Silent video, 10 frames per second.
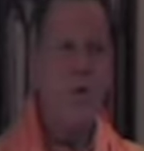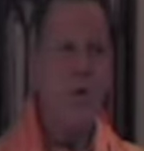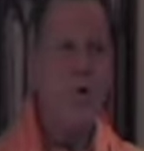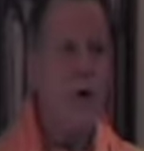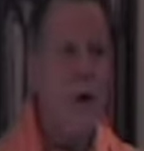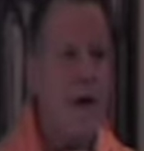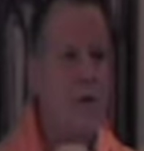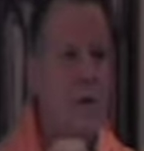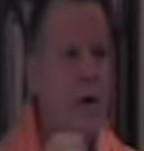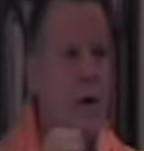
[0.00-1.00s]
we're trying
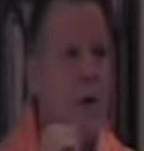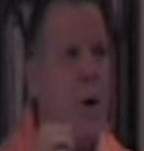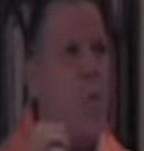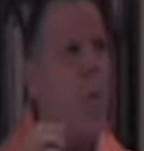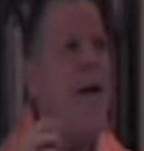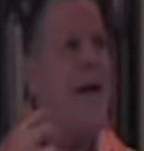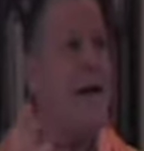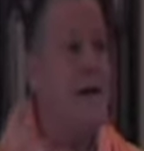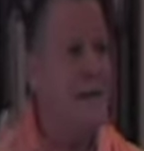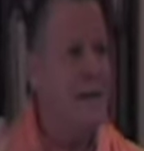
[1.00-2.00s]
to become
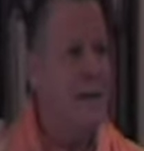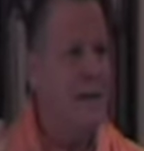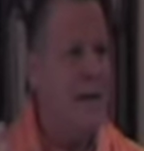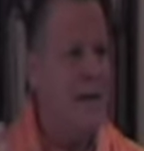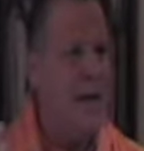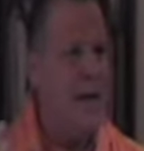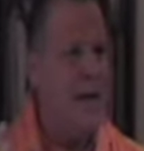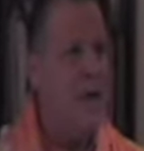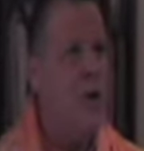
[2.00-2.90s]
awake. Again,